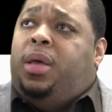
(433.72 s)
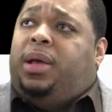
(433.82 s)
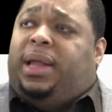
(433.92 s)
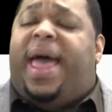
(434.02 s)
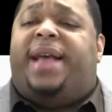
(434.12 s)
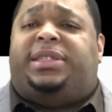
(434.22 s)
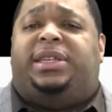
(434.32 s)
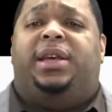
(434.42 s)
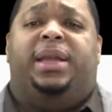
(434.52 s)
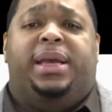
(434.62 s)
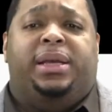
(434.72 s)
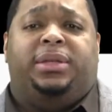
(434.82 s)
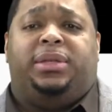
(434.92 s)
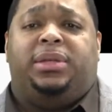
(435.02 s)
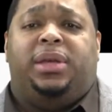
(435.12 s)
glass
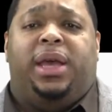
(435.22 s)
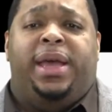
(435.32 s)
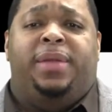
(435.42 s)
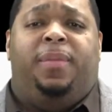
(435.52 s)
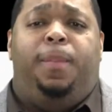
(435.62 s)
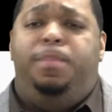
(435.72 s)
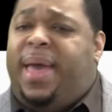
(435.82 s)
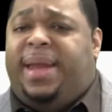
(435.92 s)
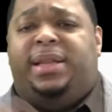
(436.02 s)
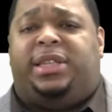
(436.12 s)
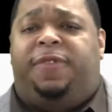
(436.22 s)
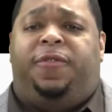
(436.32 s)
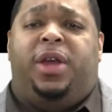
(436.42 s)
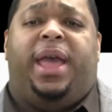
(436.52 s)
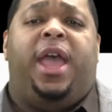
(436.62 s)
ceilings in many
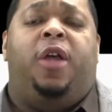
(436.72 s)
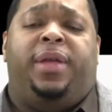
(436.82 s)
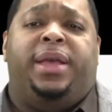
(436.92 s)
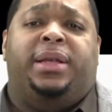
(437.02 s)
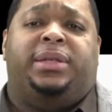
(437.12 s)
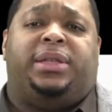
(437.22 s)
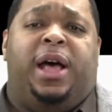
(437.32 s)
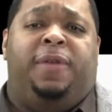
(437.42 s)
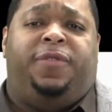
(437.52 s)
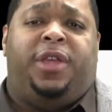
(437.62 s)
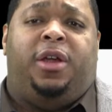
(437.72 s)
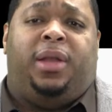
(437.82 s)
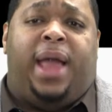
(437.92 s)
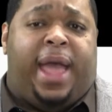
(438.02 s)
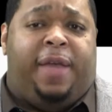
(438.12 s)
different areas of their
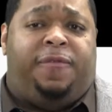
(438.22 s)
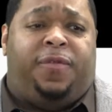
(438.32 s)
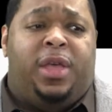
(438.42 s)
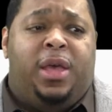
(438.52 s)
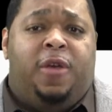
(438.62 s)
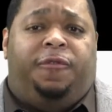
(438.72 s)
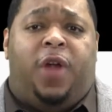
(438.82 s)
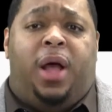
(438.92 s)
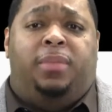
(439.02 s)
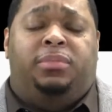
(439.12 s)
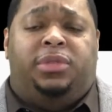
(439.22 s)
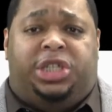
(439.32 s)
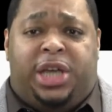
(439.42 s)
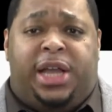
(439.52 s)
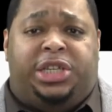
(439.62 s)
life, from
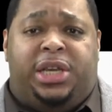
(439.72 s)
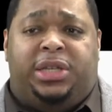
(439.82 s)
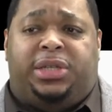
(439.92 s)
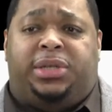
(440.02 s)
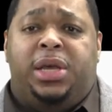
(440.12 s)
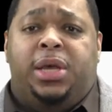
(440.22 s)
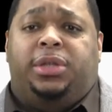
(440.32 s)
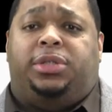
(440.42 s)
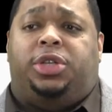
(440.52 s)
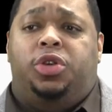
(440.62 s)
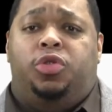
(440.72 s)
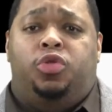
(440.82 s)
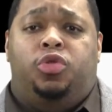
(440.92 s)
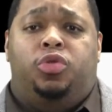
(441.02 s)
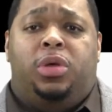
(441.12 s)
judges
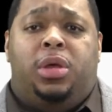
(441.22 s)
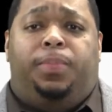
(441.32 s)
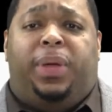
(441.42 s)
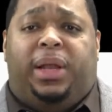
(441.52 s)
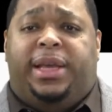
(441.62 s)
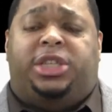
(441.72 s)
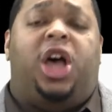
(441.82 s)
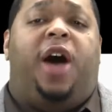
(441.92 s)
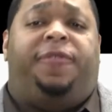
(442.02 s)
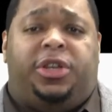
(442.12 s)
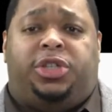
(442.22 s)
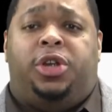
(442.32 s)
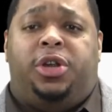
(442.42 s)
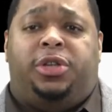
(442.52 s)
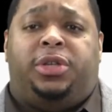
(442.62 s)
to police
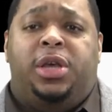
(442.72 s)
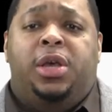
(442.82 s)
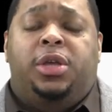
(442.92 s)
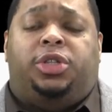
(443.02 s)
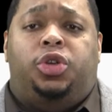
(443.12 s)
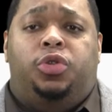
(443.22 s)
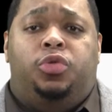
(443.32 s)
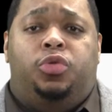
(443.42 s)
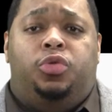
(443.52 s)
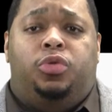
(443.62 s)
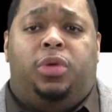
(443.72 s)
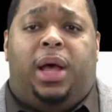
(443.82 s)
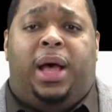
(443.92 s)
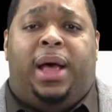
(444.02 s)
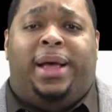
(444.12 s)
officers to
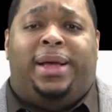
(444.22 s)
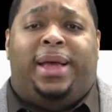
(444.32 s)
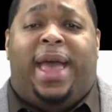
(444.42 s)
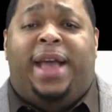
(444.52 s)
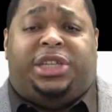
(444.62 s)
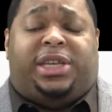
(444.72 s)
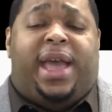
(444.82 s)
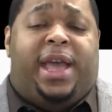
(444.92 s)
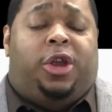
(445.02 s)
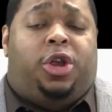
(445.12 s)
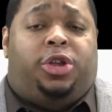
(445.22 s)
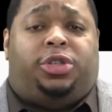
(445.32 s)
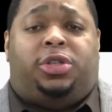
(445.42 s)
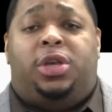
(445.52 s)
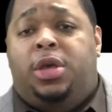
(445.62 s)
uh,
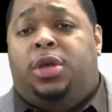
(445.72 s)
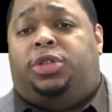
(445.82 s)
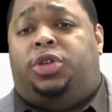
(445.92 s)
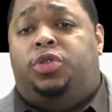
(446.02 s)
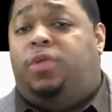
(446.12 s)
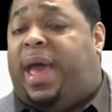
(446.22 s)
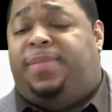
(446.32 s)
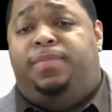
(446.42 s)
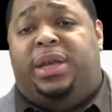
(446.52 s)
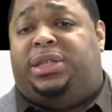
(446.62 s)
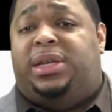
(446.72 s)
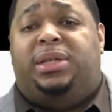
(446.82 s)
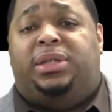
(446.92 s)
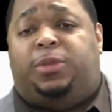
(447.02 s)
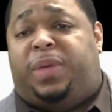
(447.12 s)
educators to
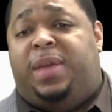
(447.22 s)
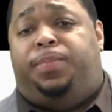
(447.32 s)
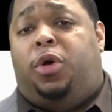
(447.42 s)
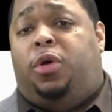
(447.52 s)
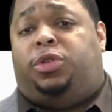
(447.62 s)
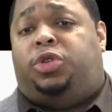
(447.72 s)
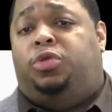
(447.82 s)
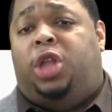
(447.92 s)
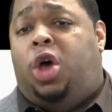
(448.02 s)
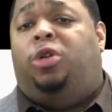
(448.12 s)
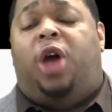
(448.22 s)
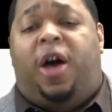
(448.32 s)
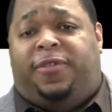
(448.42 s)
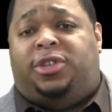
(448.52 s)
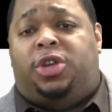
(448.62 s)
admissions people to loan
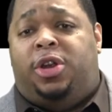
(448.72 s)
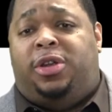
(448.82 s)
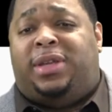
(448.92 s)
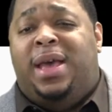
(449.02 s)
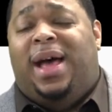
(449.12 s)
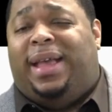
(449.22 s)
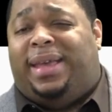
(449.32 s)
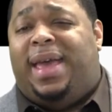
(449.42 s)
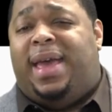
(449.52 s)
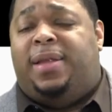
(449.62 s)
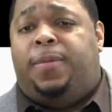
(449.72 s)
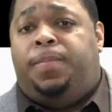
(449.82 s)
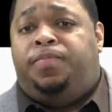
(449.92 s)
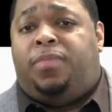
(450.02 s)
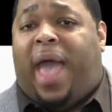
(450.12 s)
officers. Again,
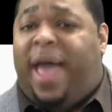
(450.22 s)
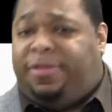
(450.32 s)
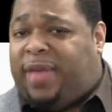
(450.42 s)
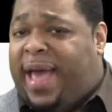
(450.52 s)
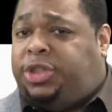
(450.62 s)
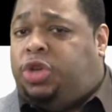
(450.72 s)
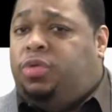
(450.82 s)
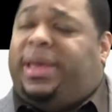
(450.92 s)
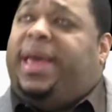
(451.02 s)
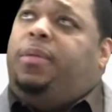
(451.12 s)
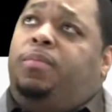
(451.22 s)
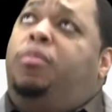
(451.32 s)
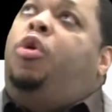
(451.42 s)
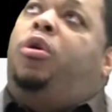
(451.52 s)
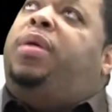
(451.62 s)
at, as you get
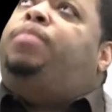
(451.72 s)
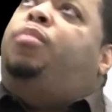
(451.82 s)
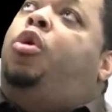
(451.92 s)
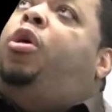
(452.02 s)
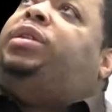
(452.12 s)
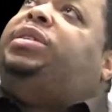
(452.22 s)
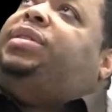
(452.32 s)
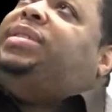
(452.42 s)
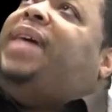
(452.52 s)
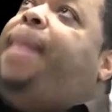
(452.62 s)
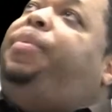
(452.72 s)
more and more to the top